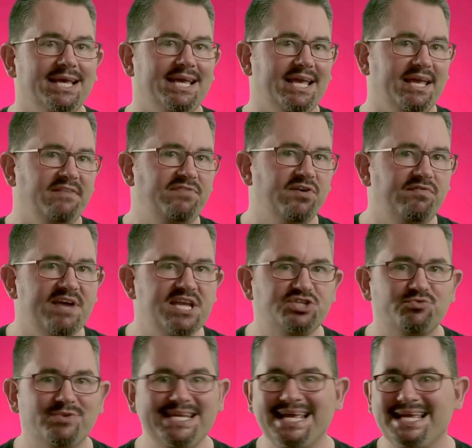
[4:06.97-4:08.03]
if you're
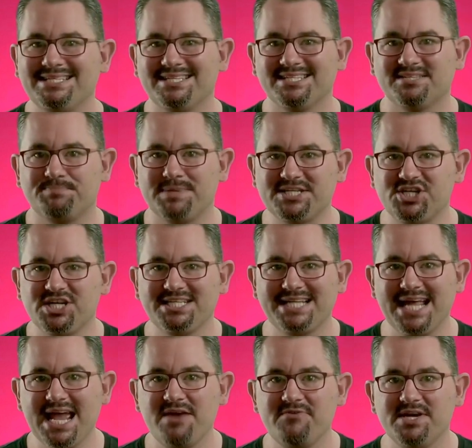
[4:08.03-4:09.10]
venturing into
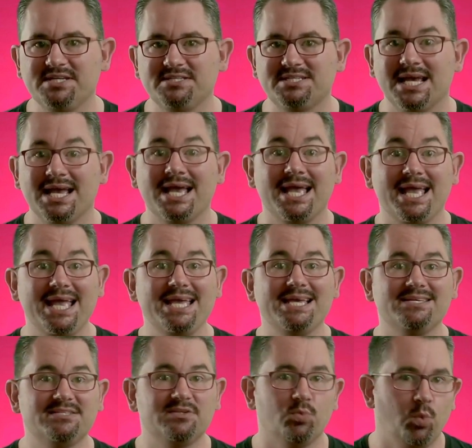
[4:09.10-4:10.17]
specialist areas,
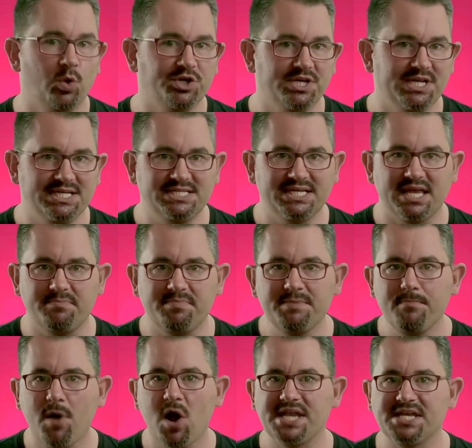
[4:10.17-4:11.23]
here's what you need to keep
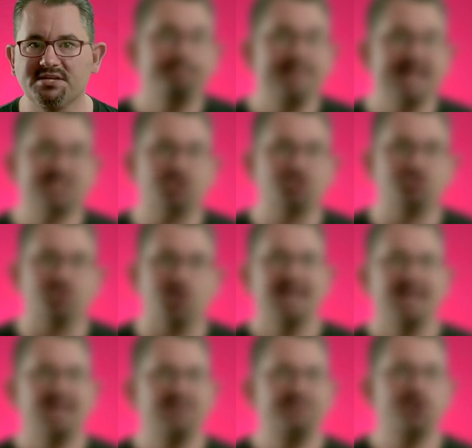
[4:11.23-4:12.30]
in mind. Pest control.
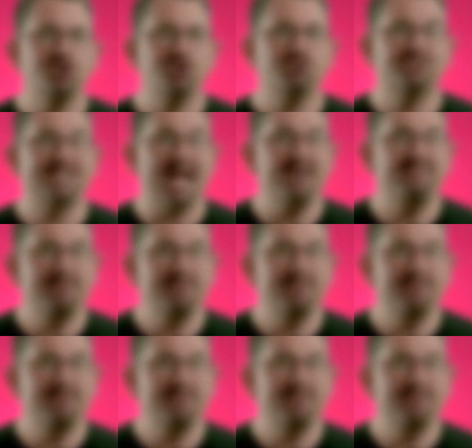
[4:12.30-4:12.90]
If you use heavy